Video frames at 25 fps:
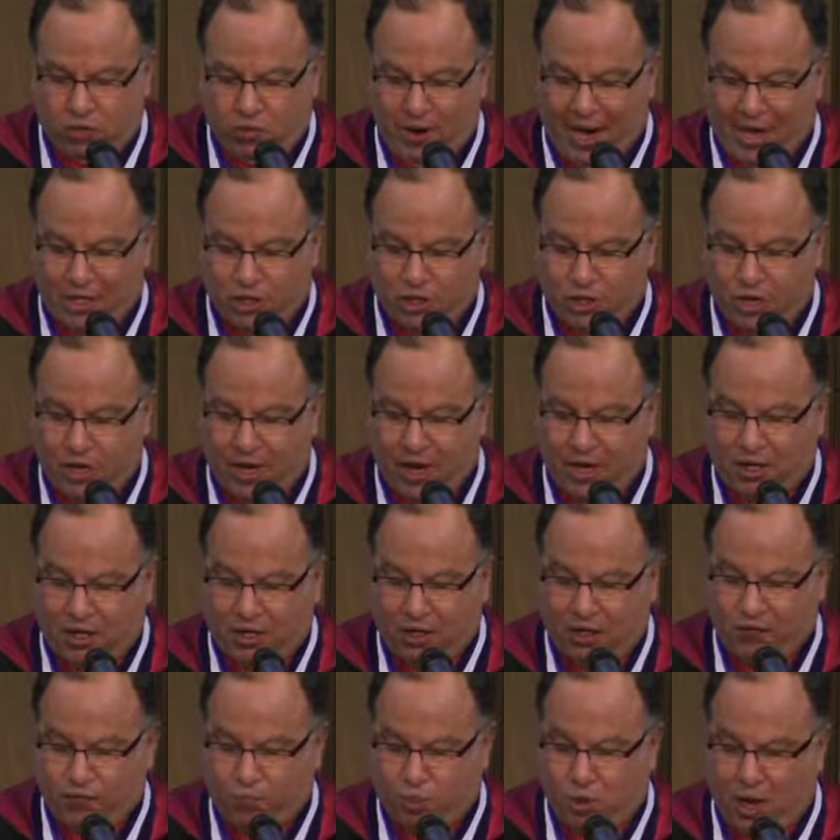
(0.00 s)

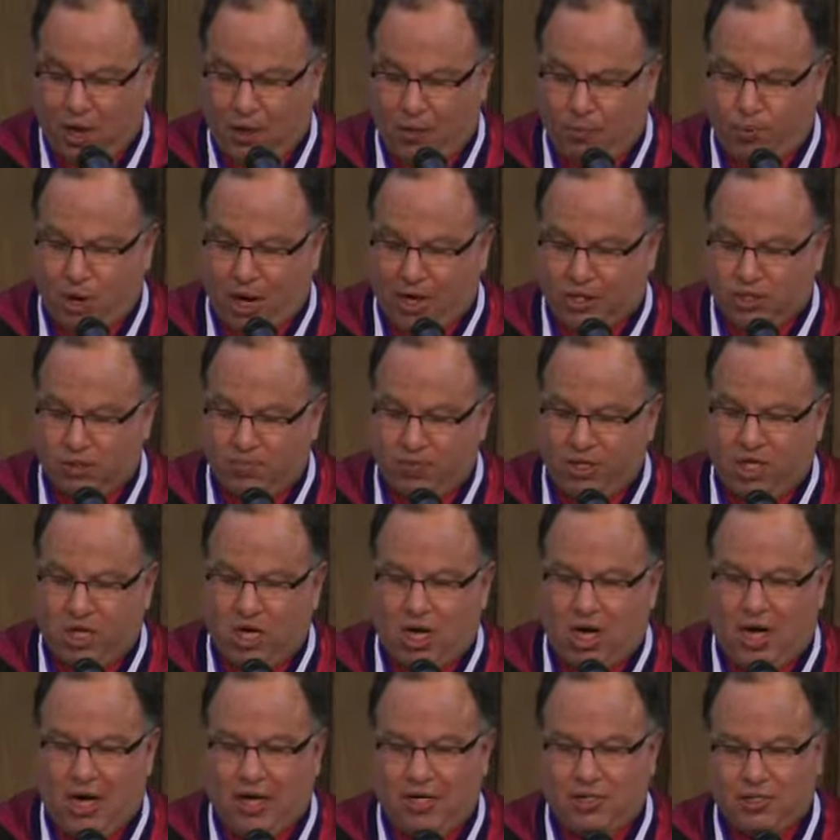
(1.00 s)
Rationale of Pro Proximate
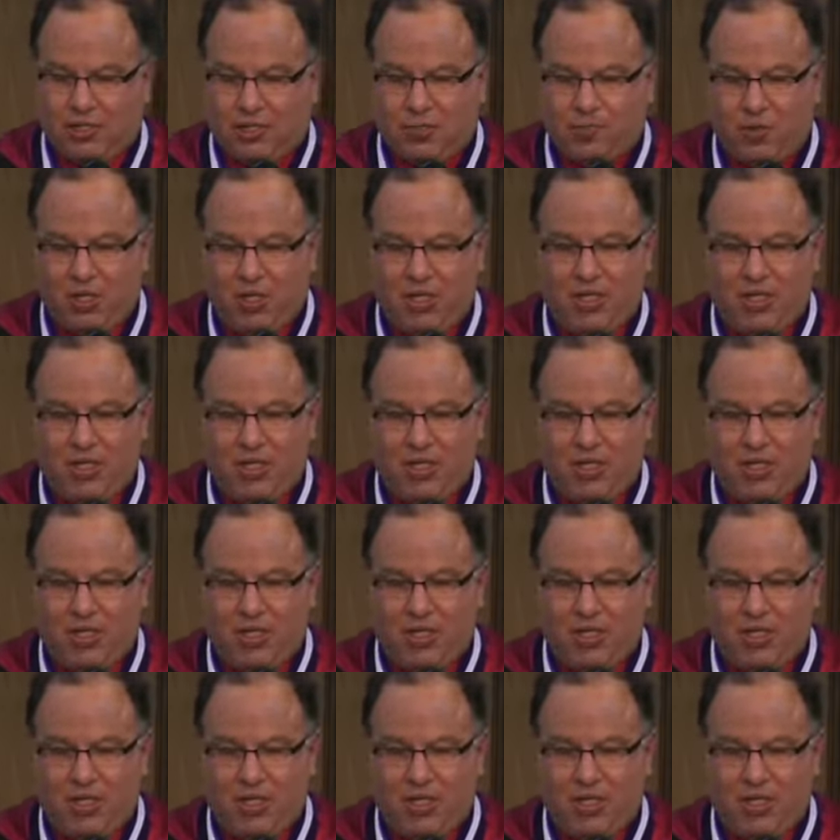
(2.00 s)
Cause,